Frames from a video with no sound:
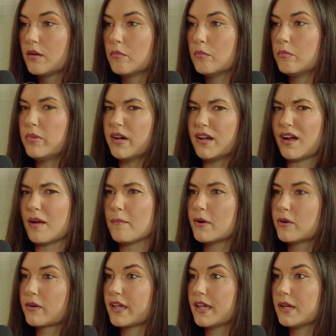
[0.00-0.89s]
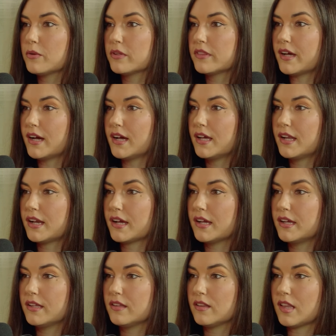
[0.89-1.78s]
but I'm okay with that and
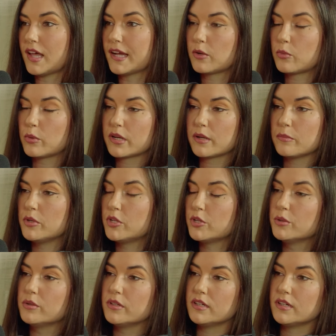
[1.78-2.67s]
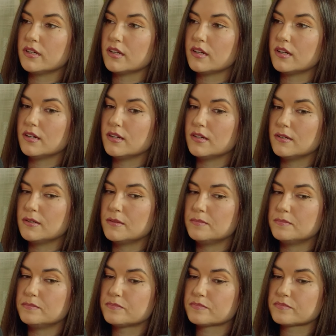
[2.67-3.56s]
I like what I'm doing.
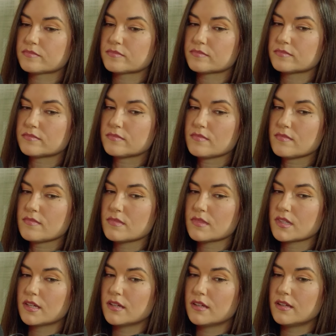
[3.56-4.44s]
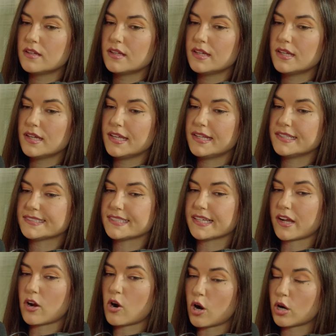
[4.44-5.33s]
Um, and it's
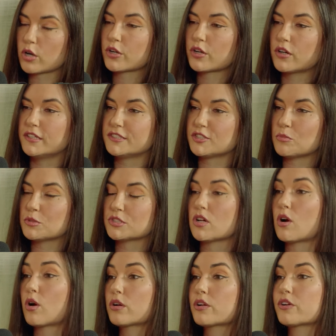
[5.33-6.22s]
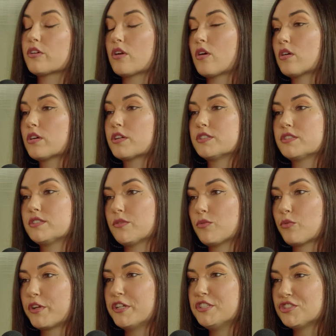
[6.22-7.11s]
like harder, it's almost harder and harder to
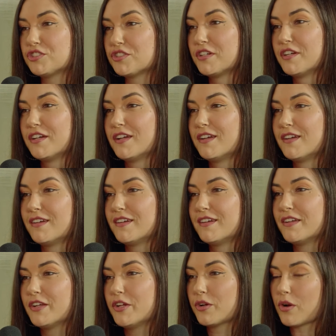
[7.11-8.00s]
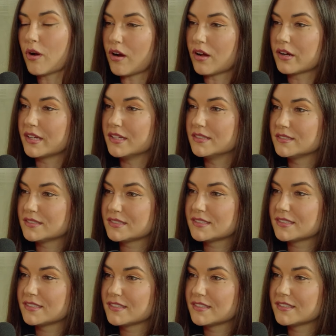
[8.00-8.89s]
reach your
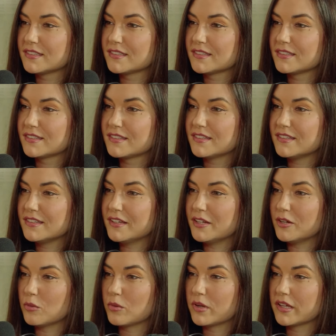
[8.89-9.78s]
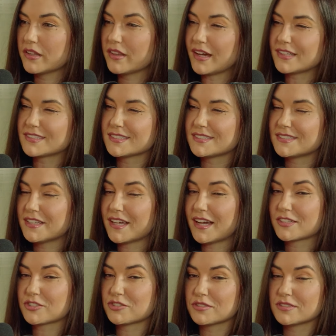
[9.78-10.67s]
audience in a way. That's
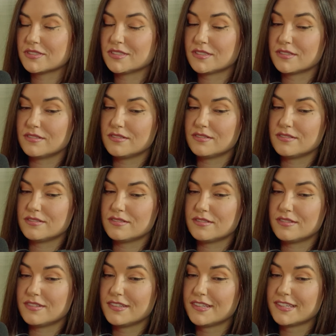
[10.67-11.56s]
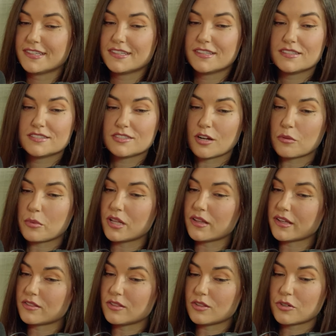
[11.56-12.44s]
actually an, talk about
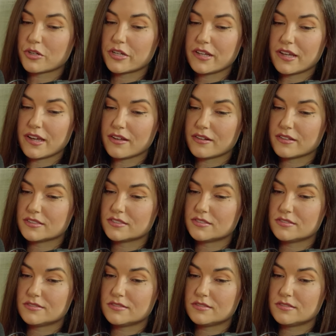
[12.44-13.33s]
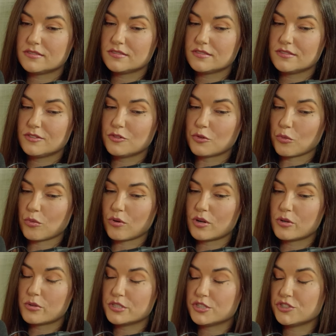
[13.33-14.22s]
like learning how to
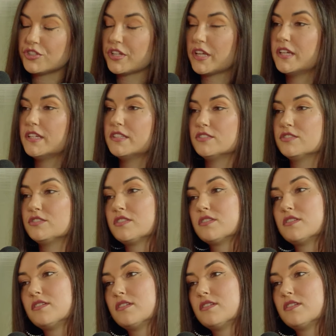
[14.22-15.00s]
grow and change